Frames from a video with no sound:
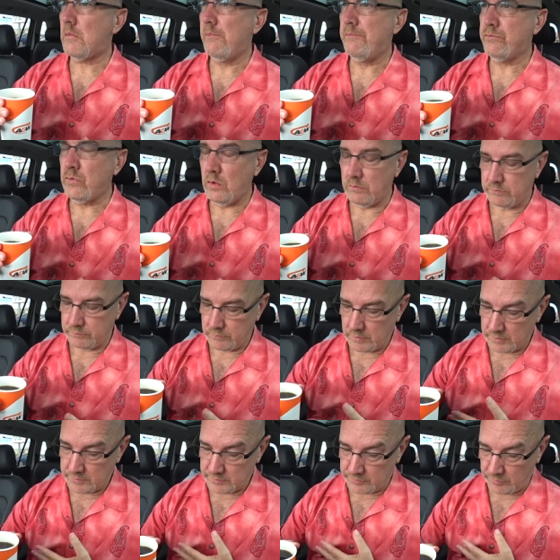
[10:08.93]
Mmm,
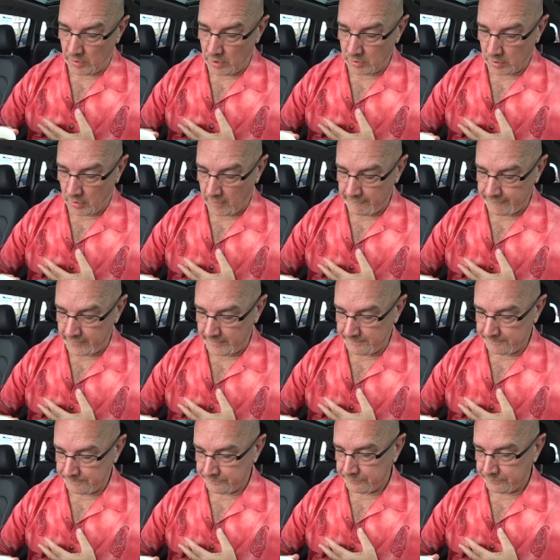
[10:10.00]
it's strong coffee.